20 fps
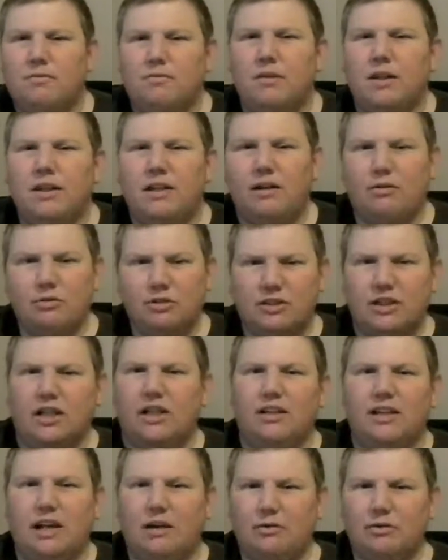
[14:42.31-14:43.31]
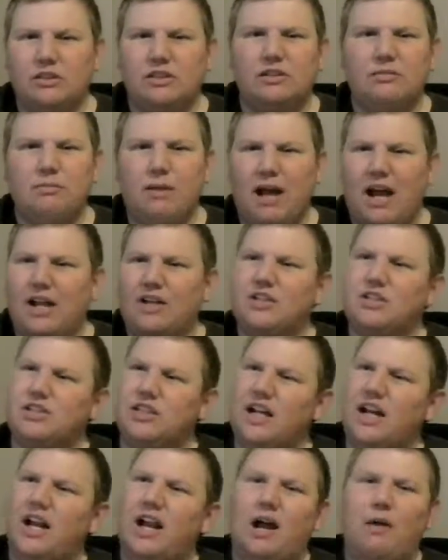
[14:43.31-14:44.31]
That was it. That was the match
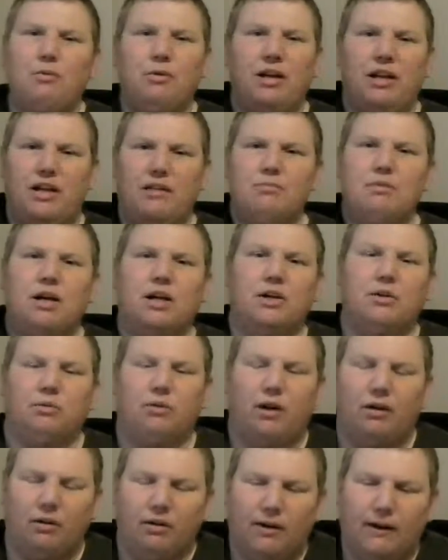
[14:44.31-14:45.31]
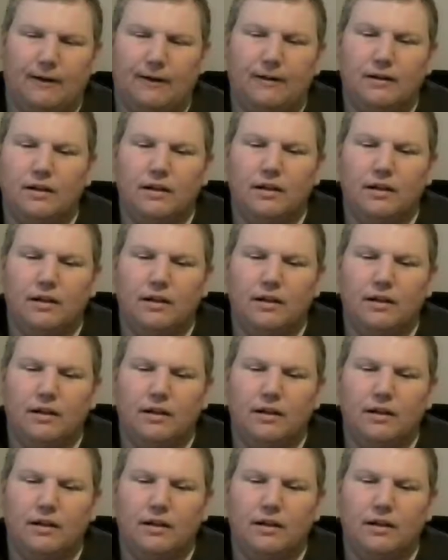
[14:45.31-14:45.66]
that I want to end my career on.